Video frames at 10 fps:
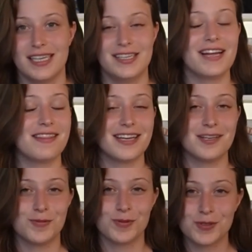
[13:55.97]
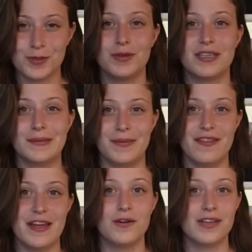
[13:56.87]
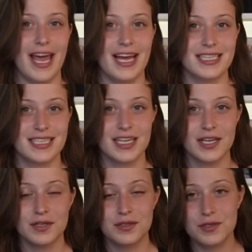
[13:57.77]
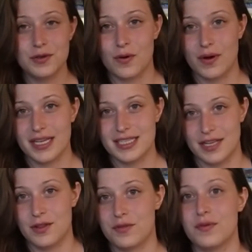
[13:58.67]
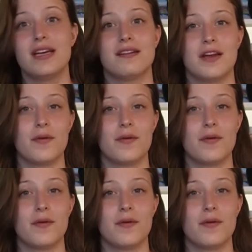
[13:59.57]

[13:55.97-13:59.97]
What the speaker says: Nothing else will score, but they'll get 2 coins and 3 if they